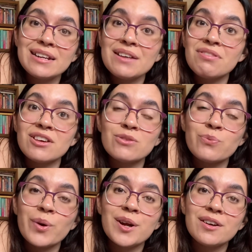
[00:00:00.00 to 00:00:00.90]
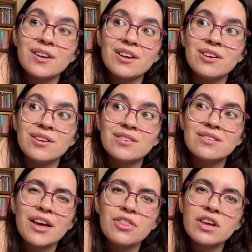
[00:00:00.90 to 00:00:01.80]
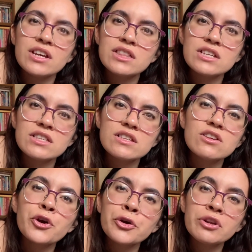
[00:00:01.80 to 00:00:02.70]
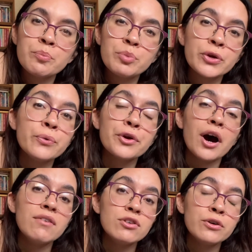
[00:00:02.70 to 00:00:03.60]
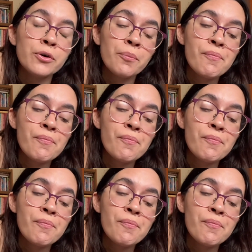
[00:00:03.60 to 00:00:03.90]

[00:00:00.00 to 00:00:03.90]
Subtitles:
And this one is, I think this is her debut novel,